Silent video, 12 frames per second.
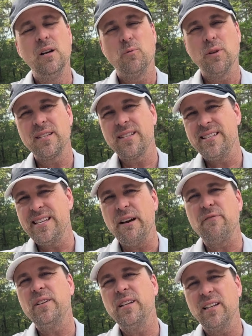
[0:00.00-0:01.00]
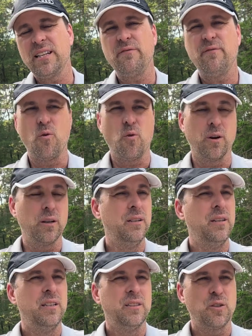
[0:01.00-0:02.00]
Well, it's definitely for
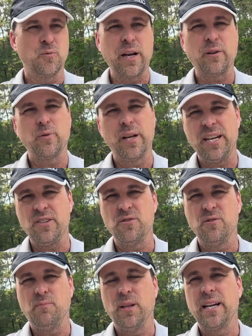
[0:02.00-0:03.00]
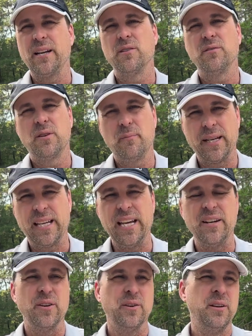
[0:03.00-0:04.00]
the recreational player, the
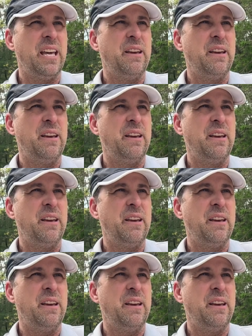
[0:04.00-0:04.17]
beginner.